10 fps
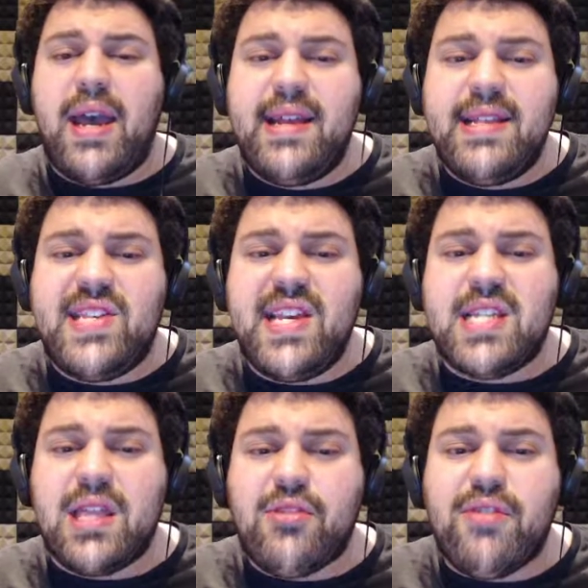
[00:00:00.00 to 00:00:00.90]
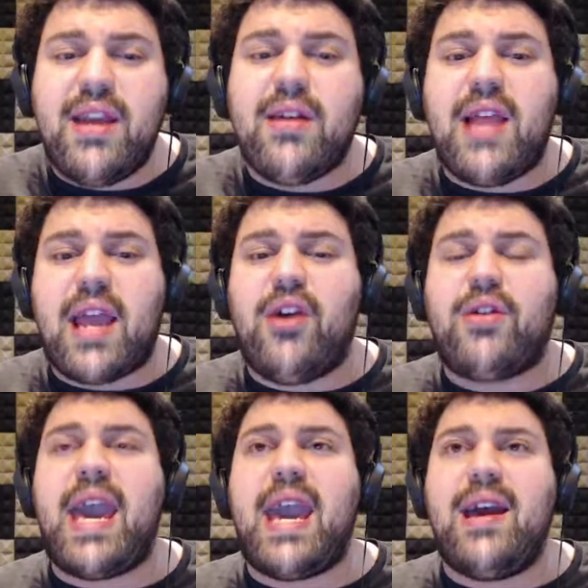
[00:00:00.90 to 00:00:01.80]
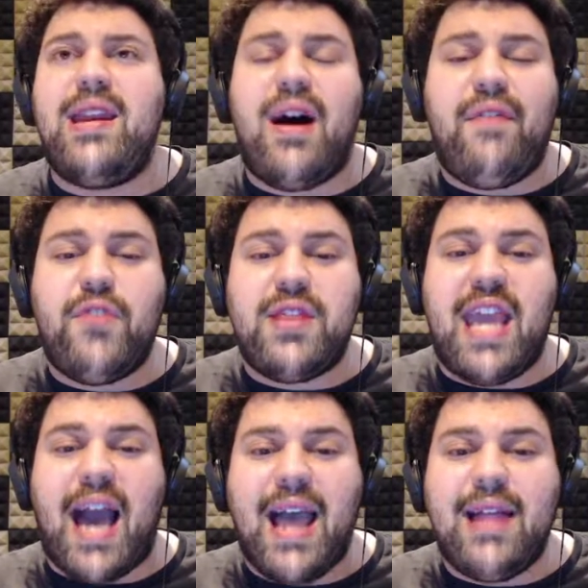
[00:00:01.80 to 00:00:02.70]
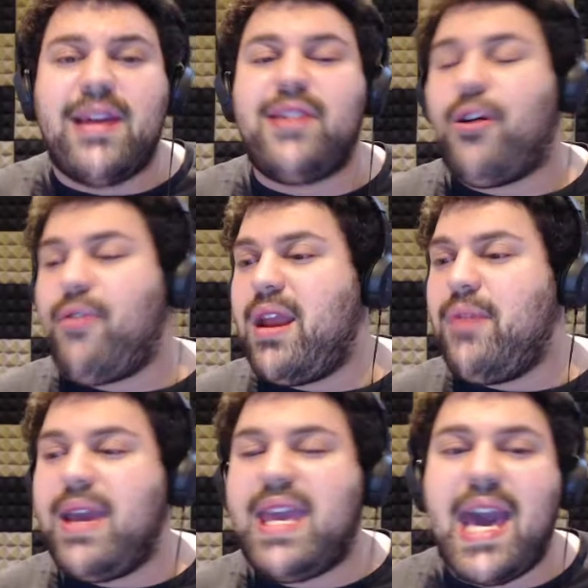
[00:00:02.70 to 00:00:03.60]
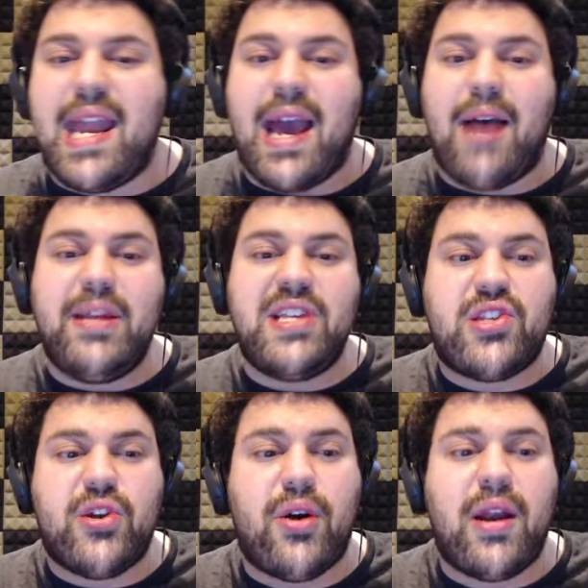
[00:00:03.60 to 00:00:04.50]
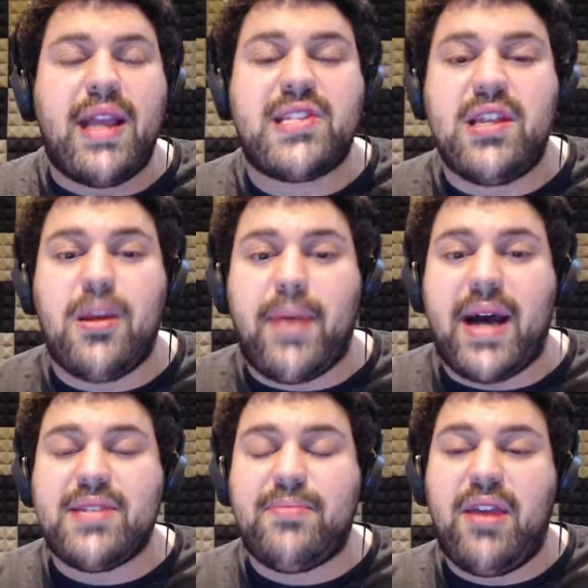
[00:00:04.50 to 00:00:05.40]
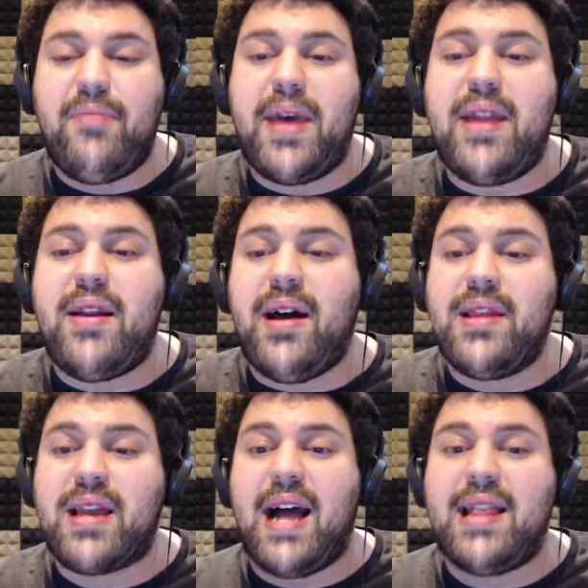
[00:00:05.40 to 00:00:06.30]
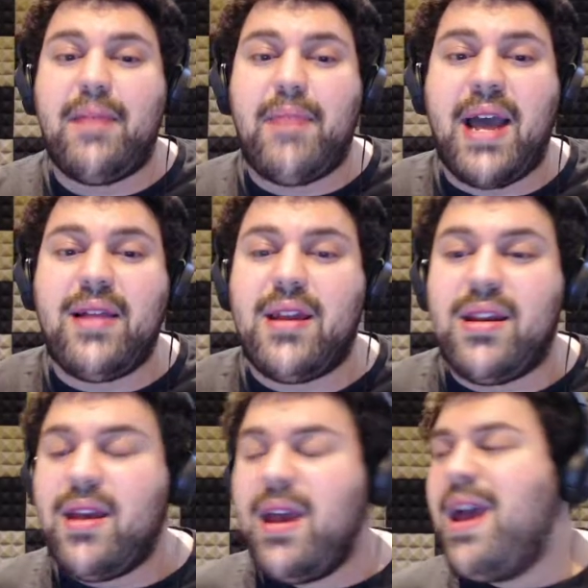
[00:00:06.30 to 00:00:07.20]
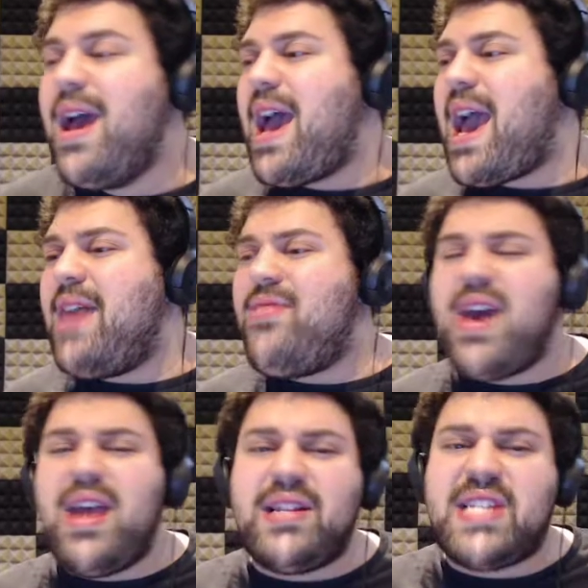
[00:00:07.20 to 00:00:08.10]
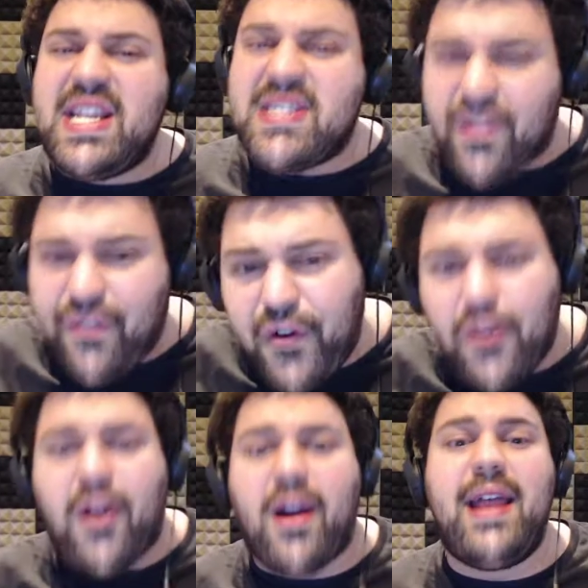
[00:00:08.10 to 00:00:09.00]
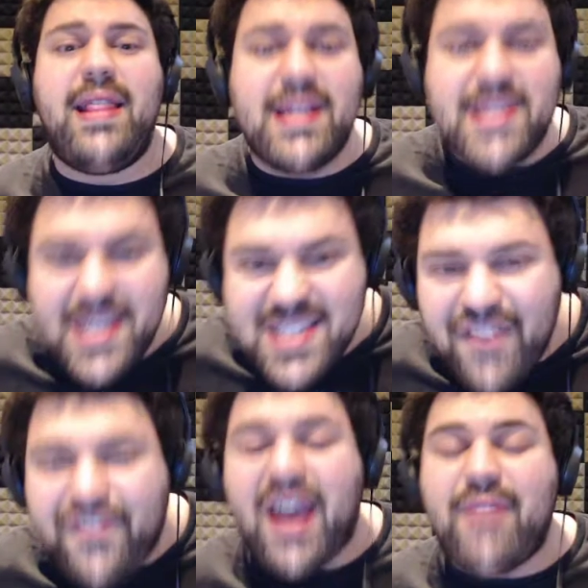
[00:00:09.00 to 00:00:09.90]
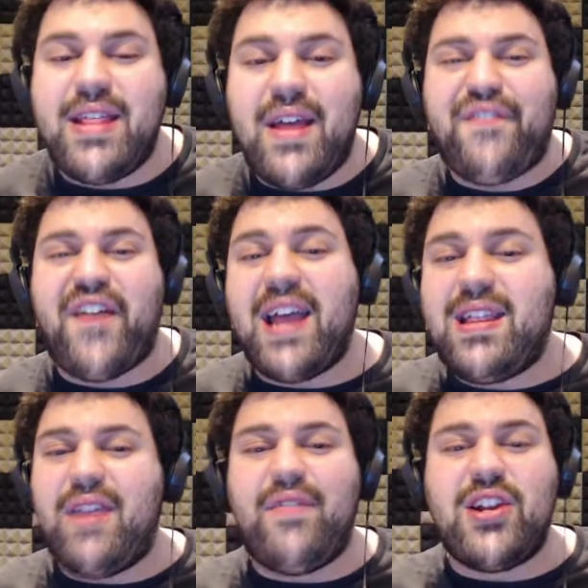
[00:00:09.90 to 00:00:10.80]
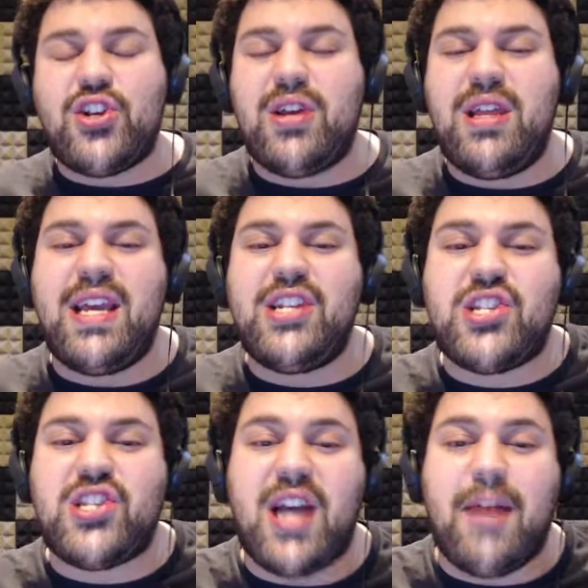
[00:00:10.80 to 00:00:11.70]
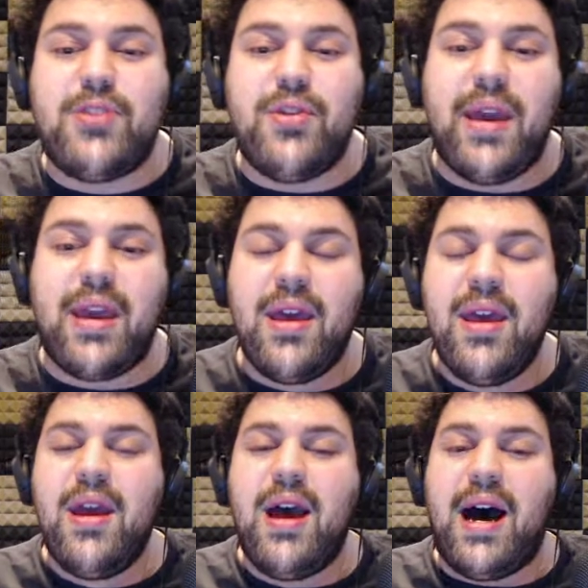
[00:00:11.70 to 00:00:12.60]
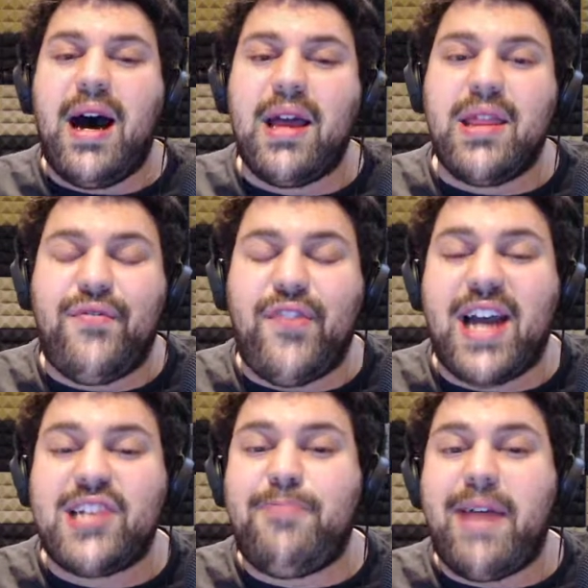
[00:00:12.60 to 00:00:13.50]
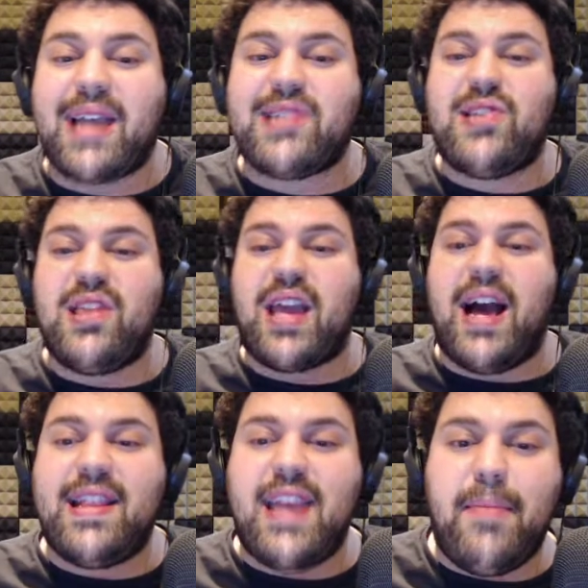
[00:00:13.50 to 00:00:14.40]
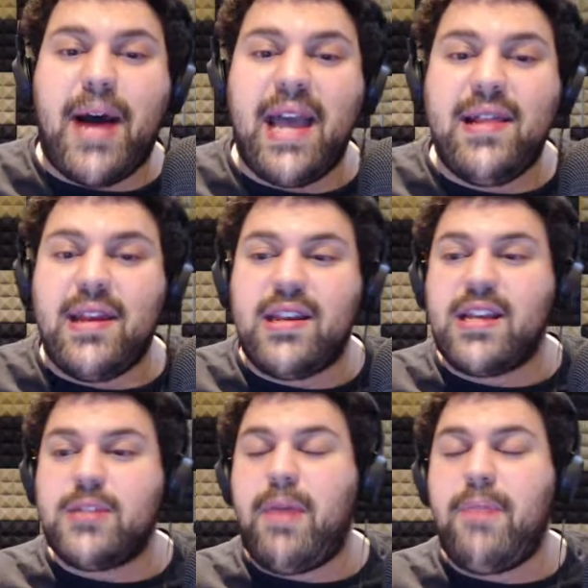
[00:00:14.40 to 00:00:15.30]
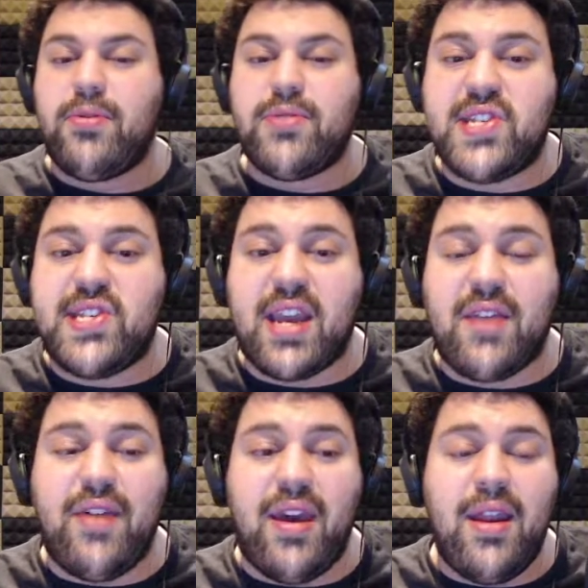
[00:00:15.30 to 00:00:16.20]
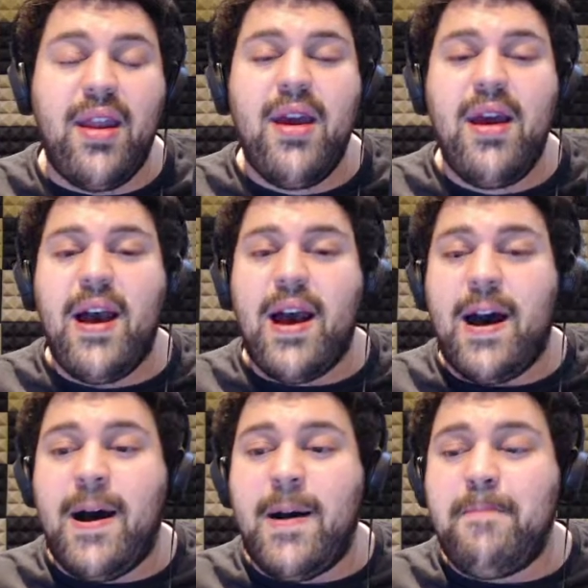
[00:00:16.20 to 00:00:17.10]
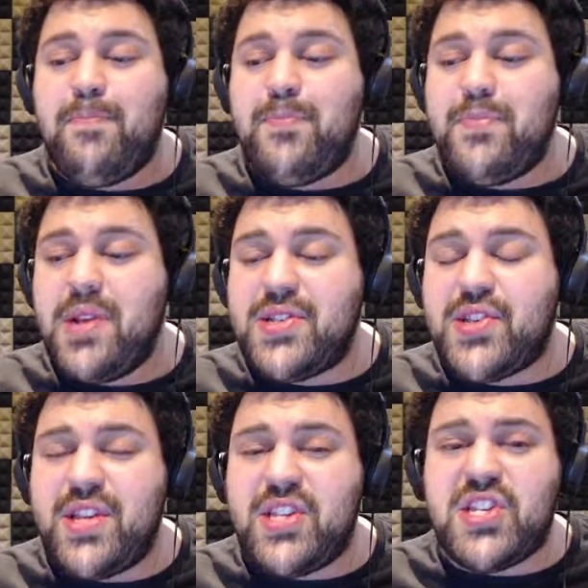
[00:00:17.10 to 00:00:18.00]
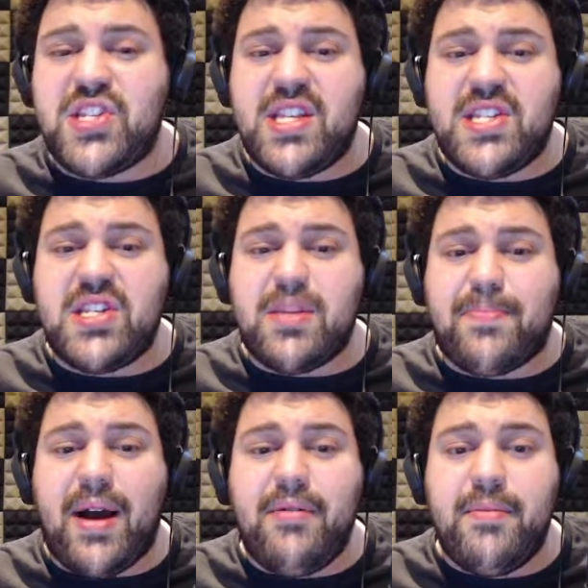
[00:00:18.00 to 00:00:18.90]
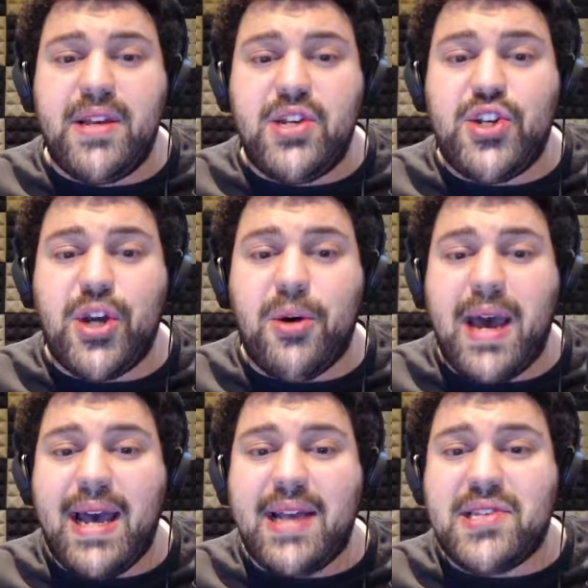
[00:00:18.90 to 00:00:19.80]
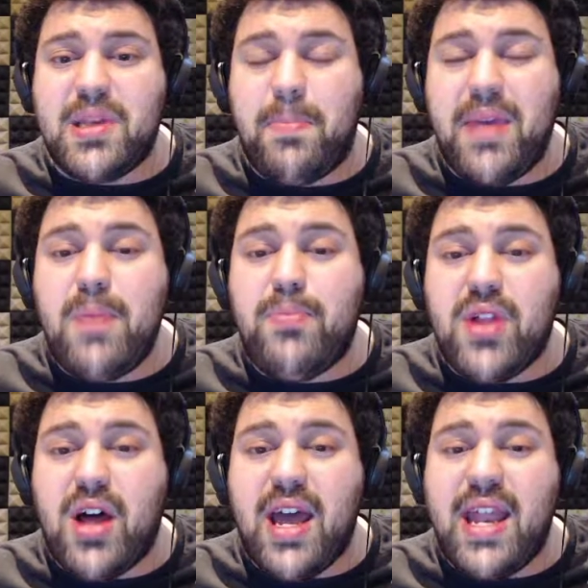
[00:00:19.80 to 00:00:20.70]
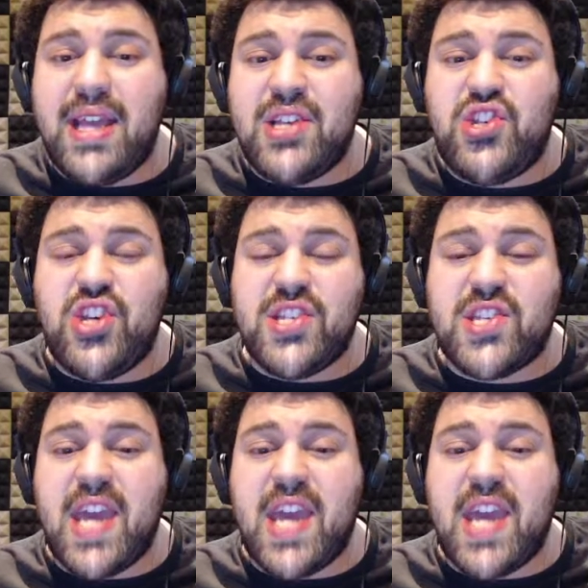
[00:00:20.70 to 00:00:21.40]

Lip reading: then season 3, you're like, okay, enough with the island already. We get it. How many stories could there possibly have been on the goddamn island? And then season 4, and then season 5, and then finally, eventually, they just stopped doing the flashbacks to the goddamn island because people were sick of it. So this is a problem this show has. The B plot is just